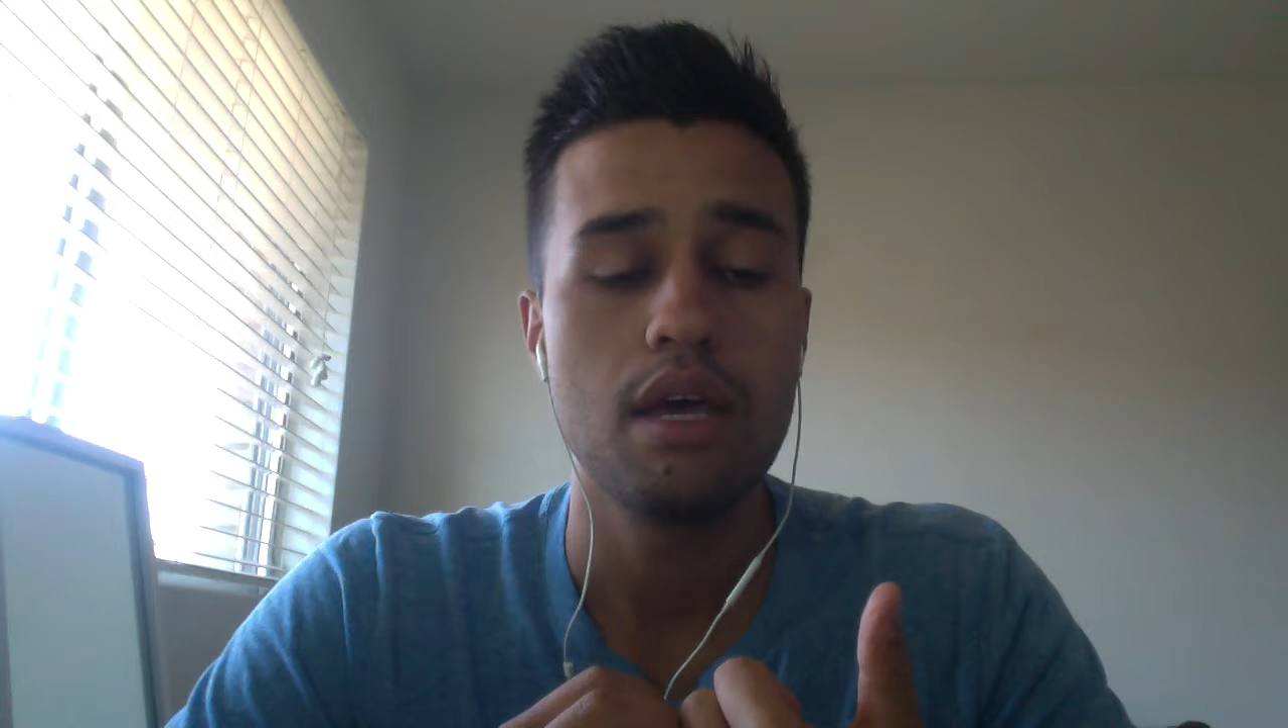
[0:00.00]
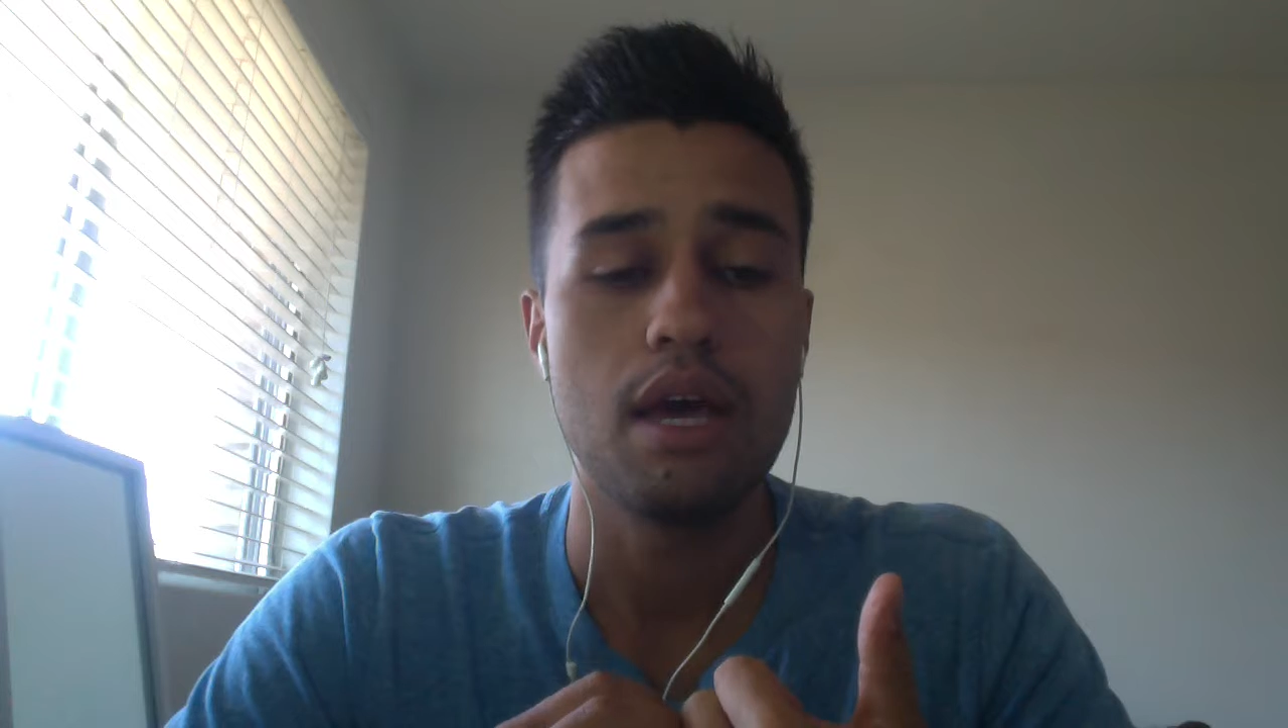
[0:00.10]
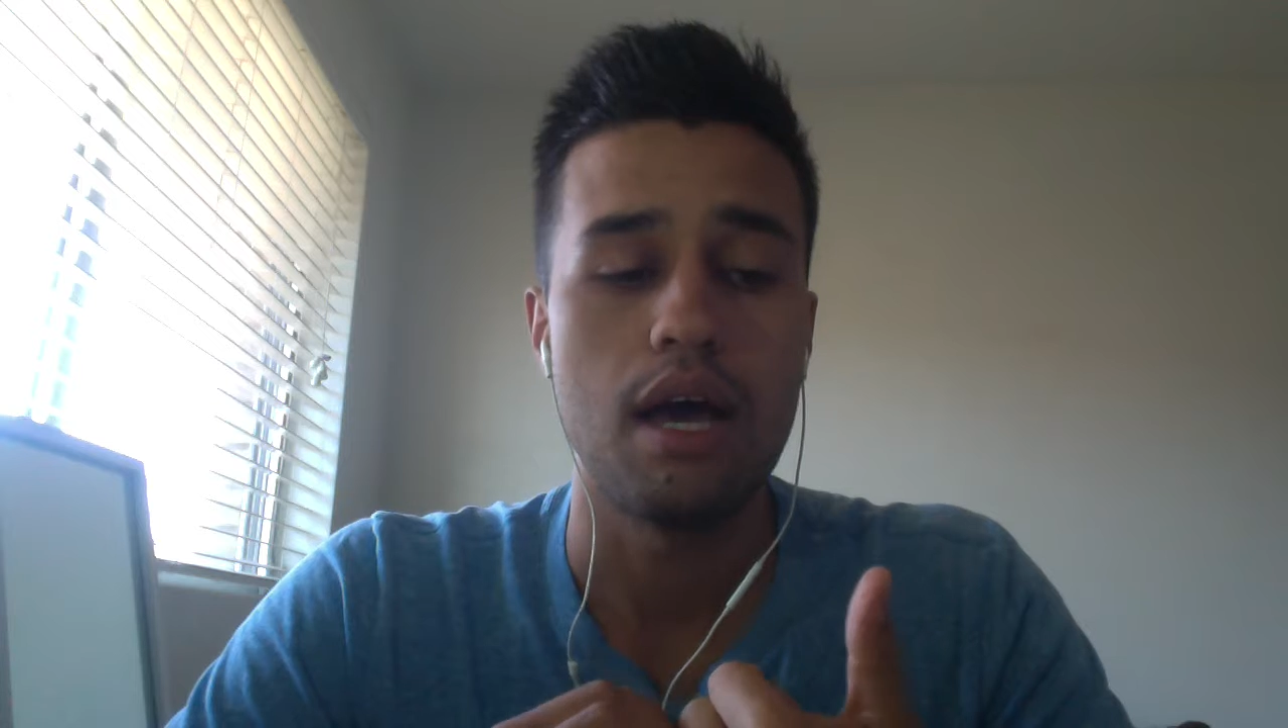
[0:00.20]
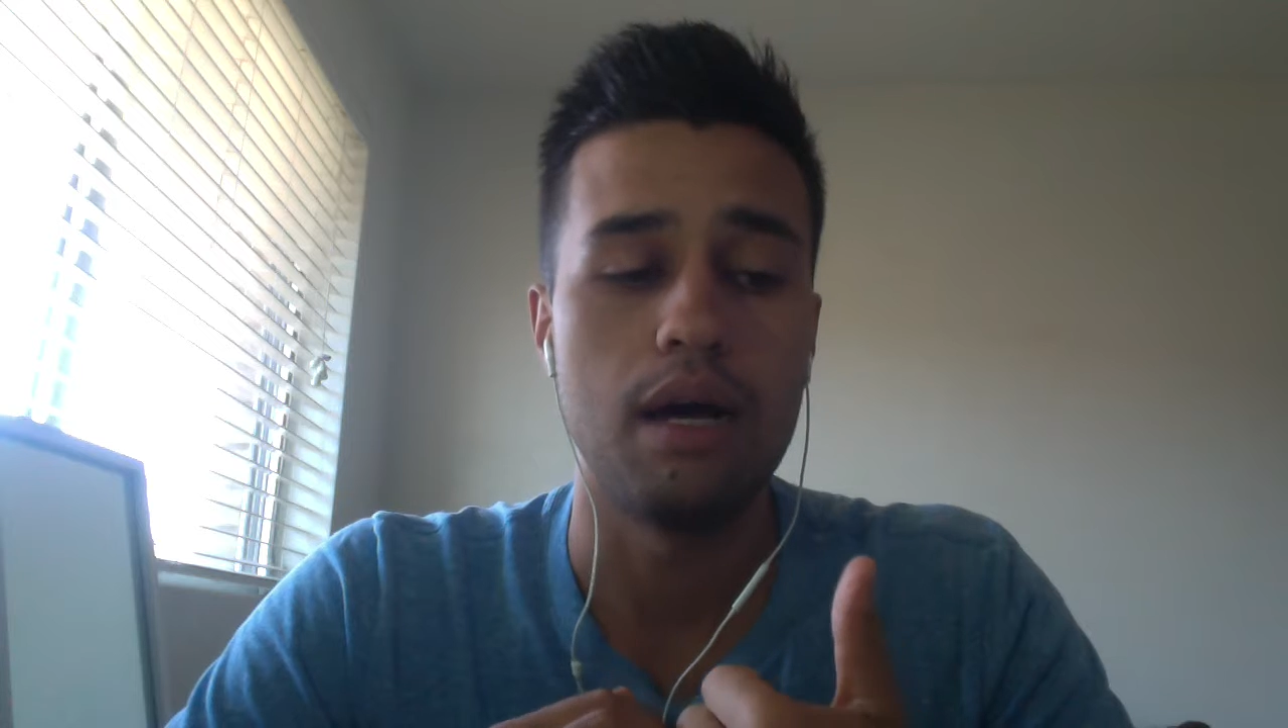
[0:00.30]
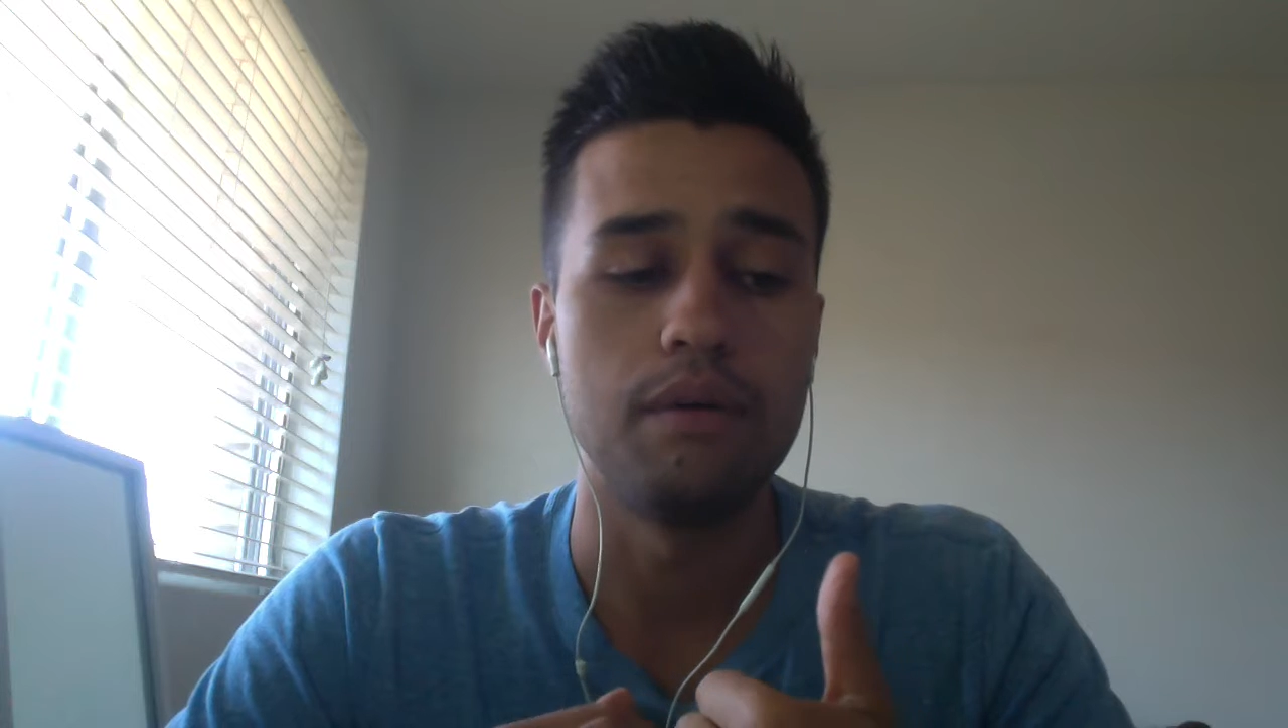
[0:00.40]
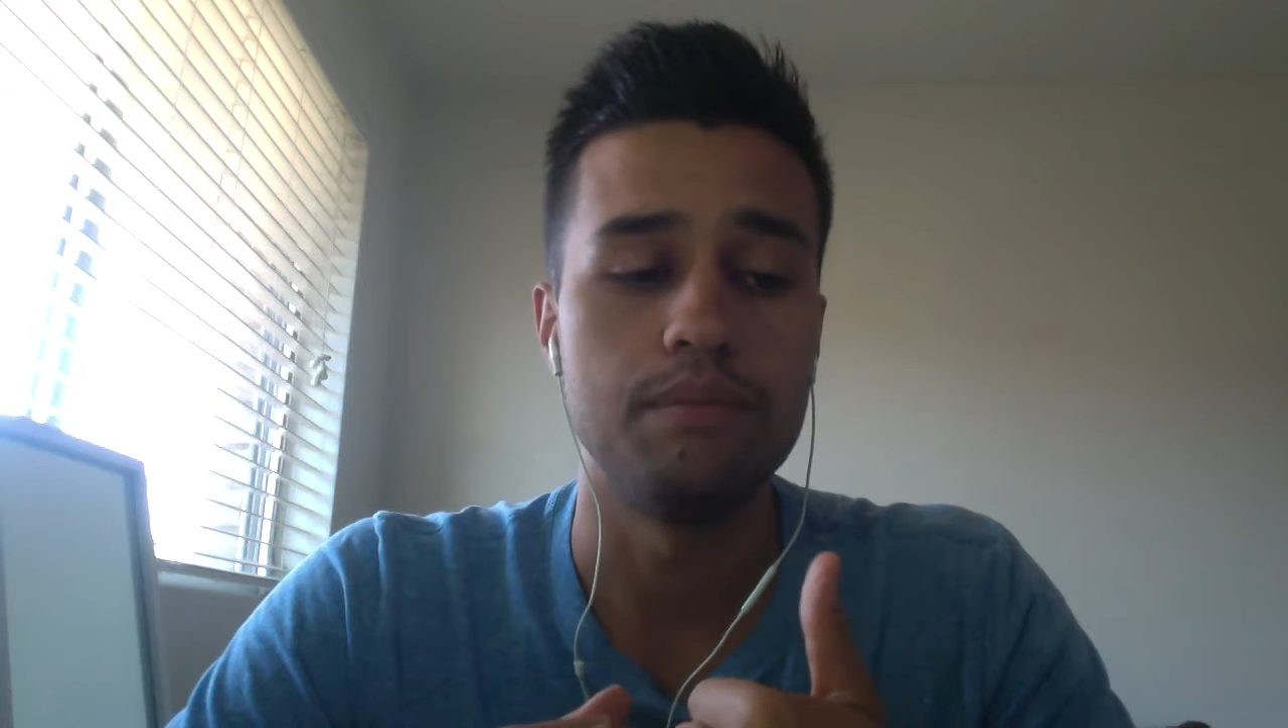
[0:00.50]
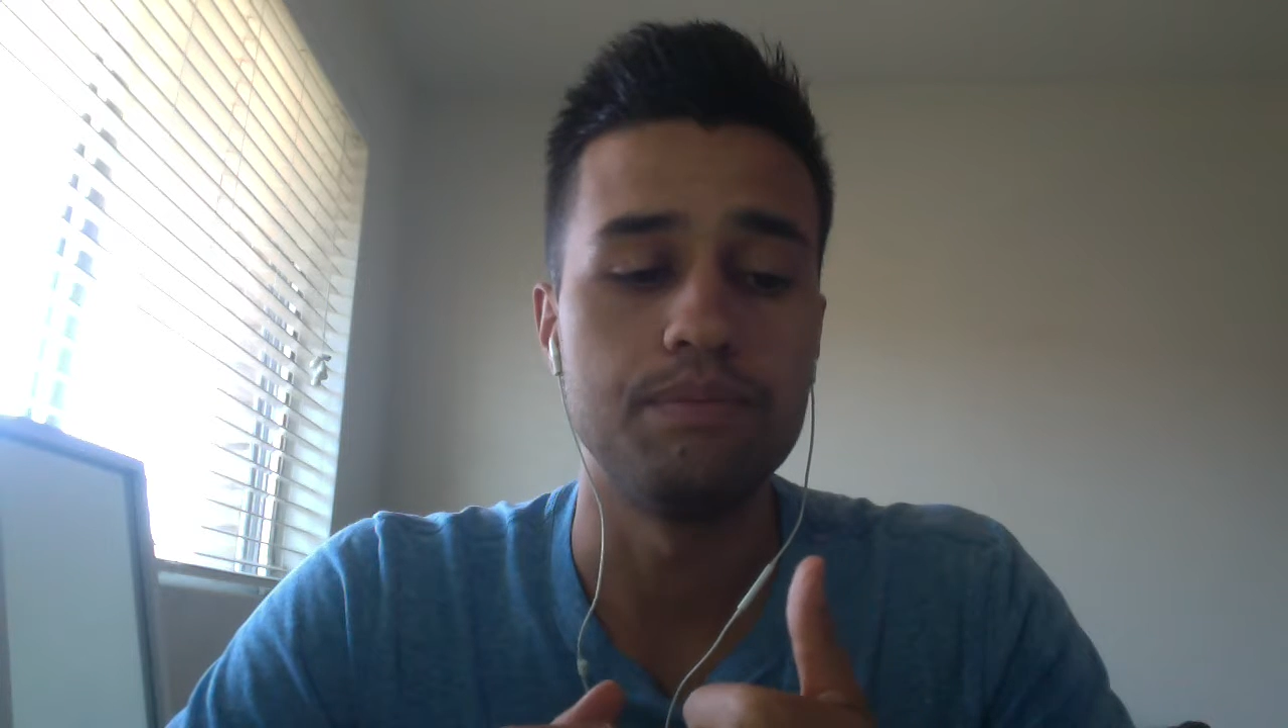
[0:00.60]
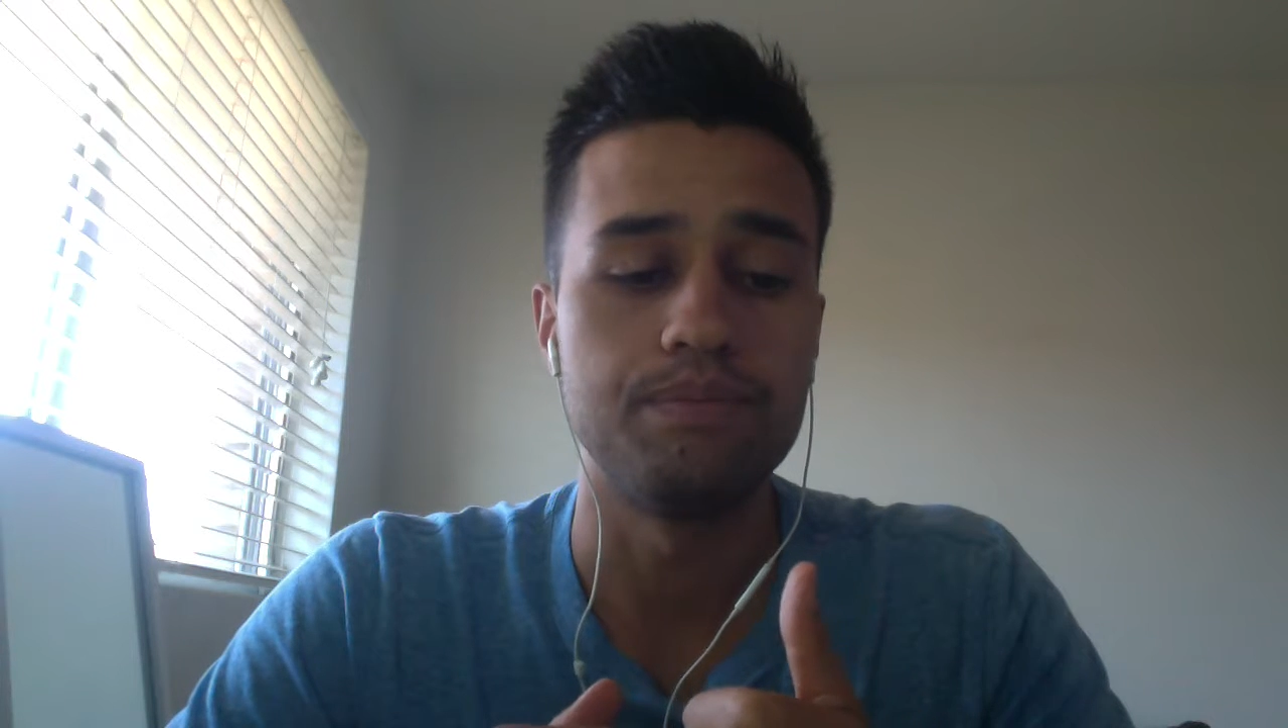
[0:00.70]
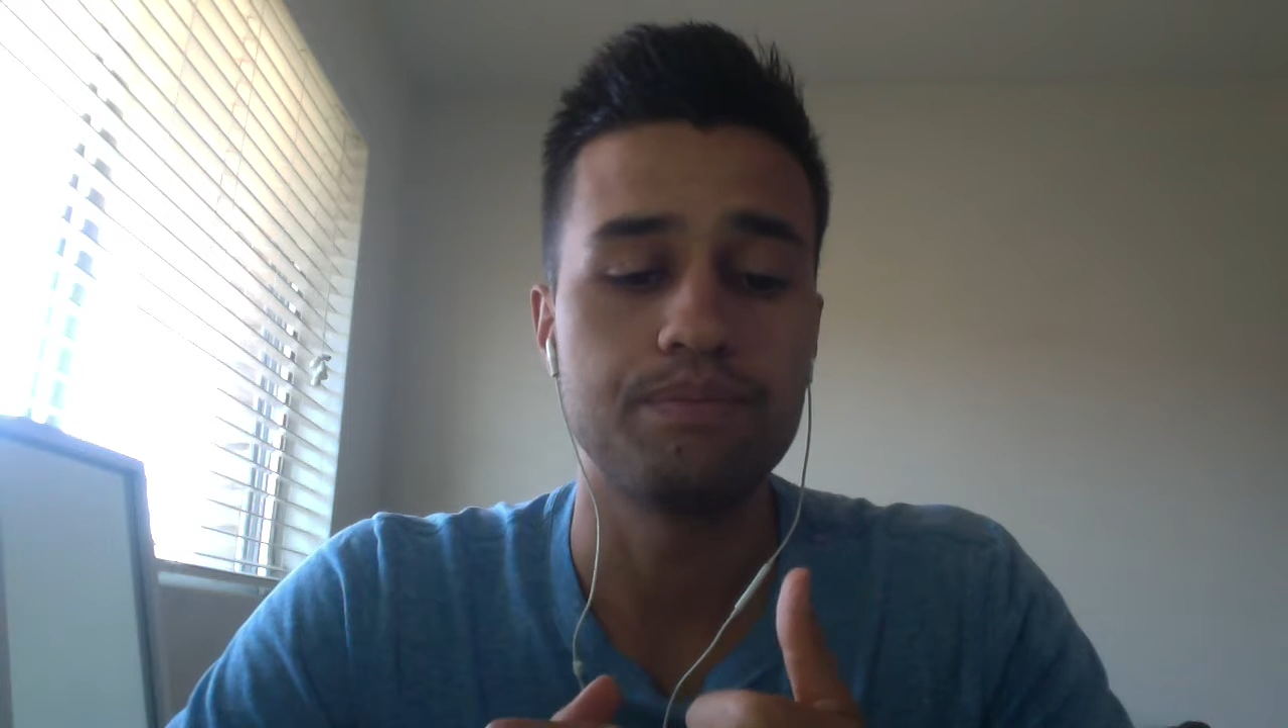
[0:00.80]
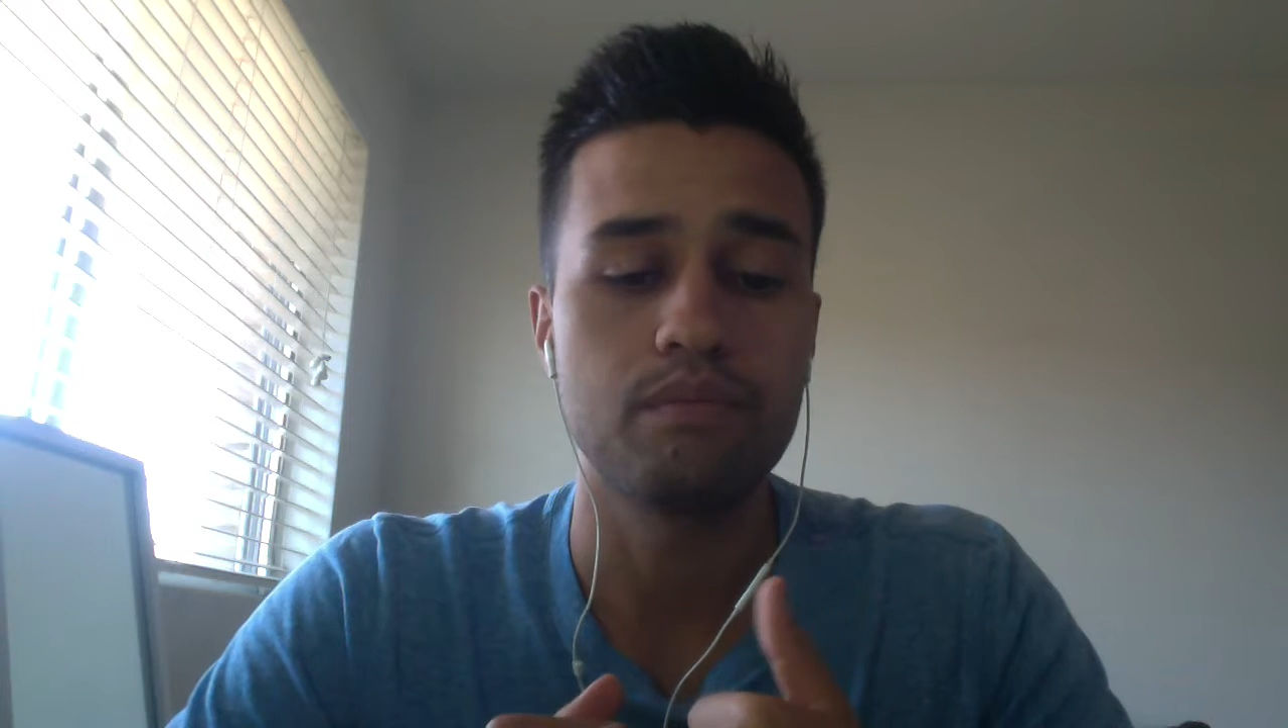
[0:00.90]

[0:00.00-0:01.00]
Um,